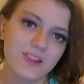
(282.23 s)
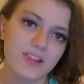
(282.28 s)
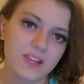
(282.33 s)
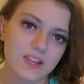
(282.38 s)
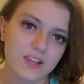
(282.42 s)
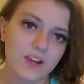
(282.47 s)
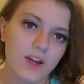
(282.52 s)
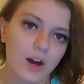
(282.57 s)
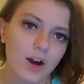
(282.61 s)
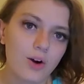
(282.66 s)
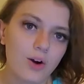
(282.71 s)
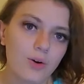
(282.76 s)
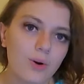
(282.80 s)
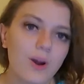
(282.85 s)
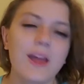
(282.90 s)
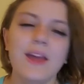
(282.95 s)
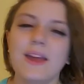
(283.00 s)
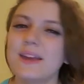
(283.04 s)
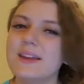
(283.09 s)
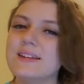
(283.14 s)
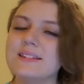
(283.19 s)
You know,
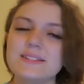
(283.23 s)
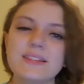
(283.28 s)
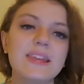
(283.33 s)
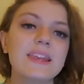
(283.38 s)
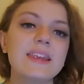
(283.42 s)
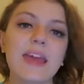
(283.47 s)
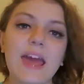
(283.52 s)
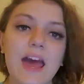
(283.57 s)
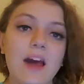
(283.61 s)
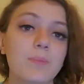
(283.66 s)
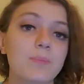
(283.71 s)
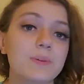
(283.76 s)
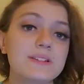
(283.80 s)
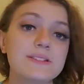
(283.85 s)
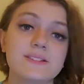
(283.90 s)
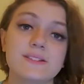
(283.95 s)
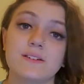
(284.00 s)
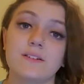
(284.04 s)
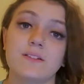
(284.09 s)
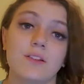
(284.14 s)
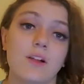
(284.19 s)
it happens
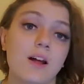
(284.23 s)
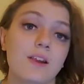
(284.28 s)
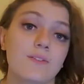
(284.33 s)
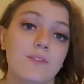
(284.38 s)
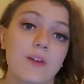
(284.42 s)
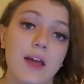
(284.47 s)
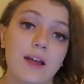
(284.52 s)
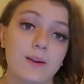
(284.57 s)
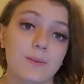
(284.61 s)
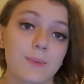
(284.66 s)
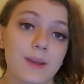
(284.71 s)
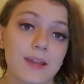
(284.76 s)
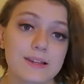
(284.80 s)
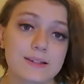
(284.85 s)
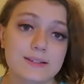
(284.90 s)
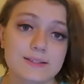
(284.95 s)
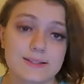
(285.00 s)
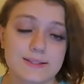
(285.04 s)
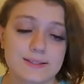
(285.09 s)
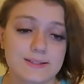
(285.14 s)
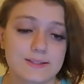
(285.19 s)
in a lot of
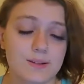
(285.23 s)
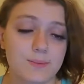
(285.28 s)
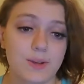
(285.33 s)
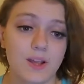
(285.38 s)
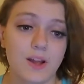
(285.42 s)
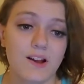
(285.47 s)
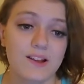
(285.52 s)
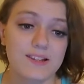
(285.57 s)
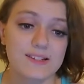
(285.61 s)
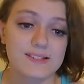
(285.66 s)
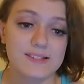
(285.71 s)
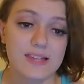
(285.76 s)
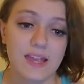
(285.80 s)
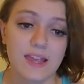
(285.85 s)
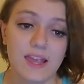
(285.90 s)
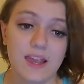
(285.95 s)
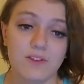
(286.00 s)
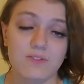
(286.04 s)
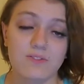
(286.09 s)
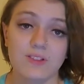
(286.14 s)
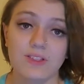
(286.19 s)
animes, to be honest. I
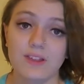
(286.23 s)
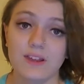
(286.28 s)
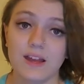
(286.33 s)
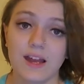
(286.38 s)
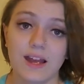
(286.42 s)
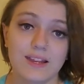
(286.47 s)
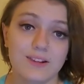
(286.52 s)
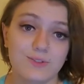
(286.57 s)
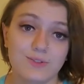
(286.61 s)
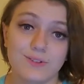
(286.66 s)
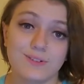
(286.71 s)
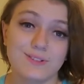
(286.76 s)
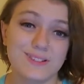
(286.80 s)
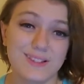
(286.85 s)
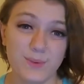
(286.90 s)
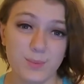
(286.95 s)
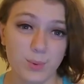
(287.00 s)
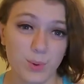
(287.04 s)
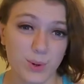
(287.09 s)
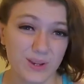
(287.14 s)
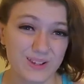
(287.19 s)
don't see
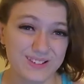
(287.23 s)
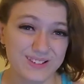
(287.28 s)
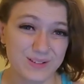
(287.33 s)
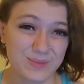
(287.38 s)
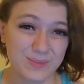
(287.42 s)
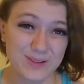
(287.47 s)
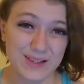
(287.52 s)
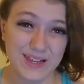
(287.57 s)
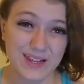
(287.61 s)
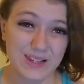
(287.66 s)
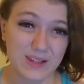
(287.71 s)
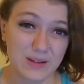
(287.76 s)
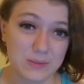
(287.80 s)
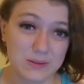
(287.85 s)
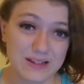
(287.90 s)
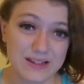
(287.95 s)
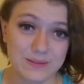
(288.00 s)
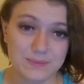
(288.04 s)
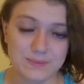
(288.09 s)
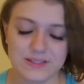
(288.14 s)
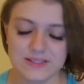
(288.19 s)
the point in complaining
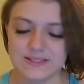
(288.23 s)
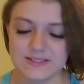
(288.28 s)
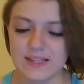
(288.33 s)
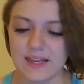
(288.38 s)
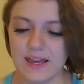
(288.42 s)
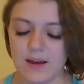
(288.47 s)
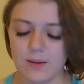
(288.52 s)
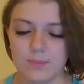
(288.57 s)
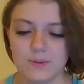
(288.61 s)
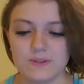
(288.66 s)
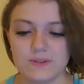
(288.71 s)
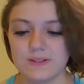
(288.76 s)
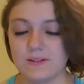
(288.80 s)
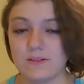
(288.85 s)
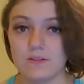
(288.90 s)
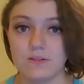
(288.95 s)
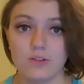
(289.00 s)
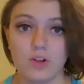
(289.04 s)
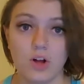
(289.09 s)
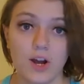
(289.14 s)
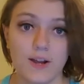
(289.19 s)
about it, because it happens in a
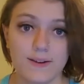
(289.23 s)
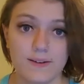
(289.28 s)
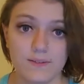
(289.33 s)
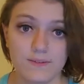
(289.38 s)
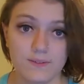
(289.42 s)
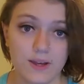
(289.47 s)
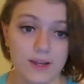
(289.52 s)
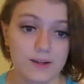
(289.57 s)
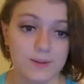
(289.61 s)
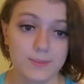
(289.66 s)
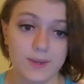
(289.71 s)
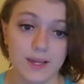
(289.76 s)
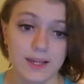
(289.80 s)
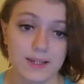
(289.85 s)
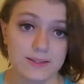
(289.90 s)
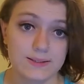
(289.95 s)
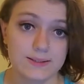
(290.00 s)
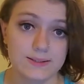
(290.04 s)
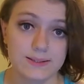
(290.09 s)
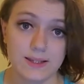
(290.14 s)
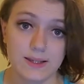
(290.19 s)
lot of
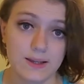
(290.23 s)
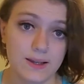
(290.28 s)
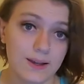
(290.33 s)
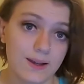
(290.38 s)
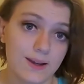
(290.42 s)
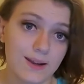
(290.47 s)
animes.